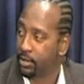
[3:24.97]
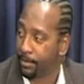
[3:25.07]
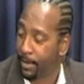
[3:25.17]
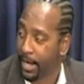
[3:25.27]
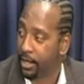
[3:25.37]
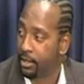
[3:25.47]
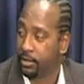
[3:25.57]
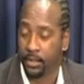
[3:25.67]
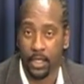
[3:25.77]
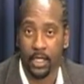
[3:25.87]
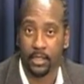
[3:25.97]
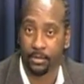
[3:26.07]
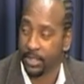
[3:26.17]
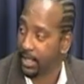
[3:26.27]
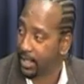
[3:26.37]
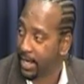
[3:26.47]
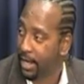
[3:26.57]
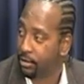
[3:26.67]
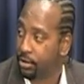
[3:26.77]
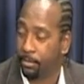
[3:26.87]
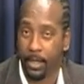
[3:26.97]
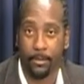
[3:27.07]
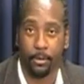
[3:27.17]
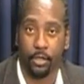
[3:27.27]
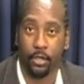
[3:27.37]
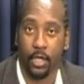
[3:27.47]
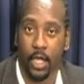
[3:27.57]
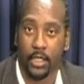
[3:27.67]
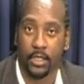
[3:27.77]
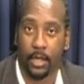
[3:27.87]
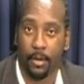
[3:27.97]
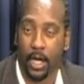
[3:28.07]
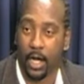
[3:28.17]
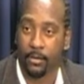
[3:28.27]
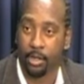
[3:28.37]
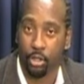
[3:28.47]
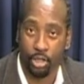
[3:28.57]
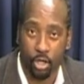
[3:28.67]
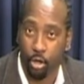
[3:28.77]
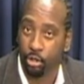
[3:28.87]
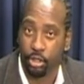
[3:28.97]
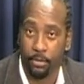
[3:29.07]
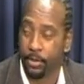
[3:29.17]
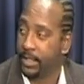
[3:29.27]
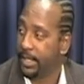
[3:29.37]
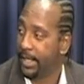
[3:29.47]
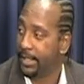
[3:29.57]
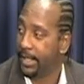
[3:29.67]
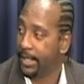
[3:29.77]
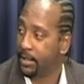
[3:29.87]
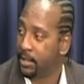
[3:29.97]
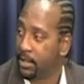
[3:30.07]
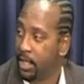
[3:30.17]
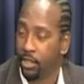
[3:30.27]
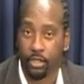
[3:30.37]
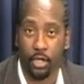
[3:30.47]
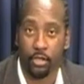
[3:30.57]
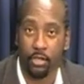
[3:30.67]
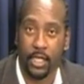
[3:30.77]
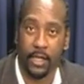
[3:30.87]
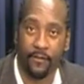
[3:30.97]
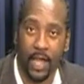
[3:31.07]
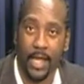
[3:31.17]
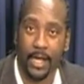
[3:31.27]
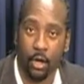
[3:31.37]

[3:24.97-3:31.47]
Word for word: Some mayors, some city council people, some school superintendents. You know, you need to find out